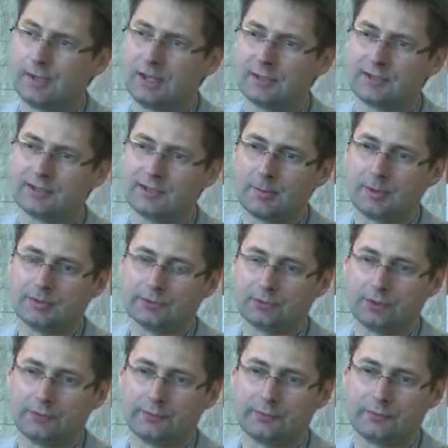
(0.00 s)
and it's a matter
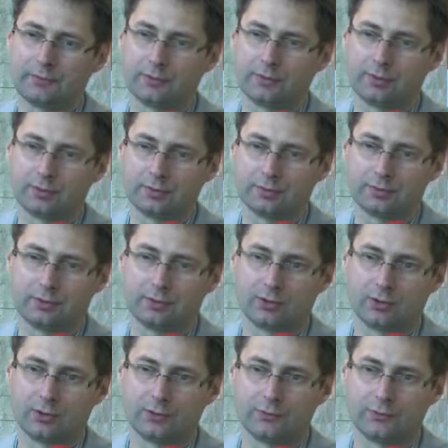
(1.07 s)
of
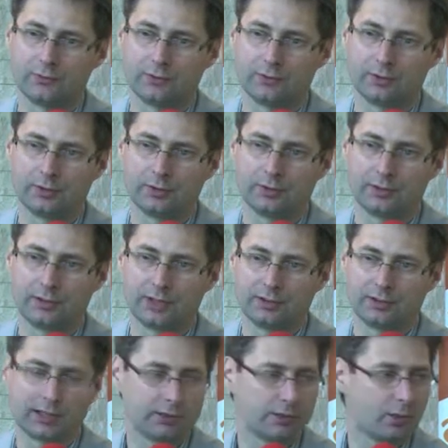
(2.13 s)
the
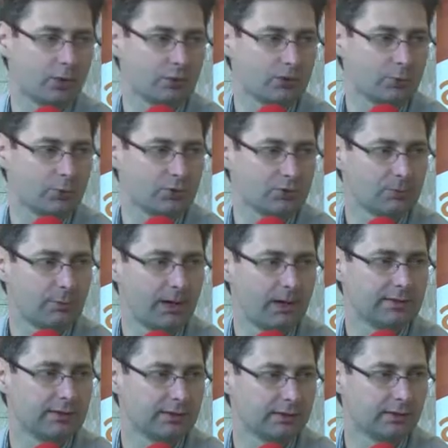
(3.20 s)
technology, which it
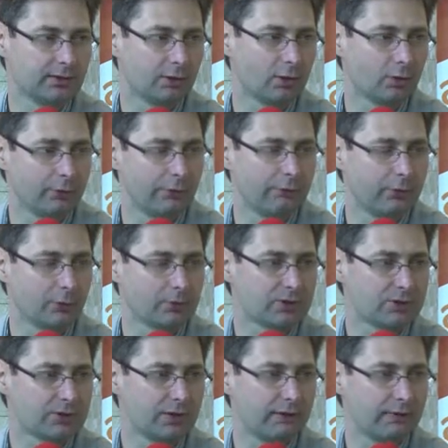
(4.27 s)
makes it all of
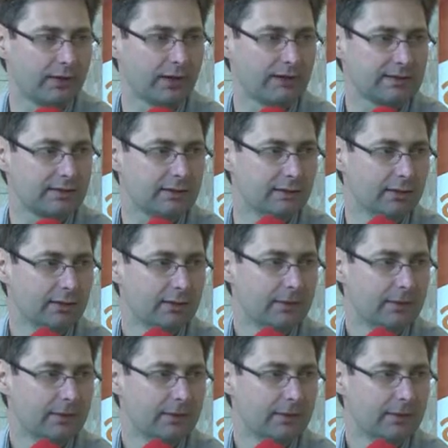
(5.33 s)
those fancy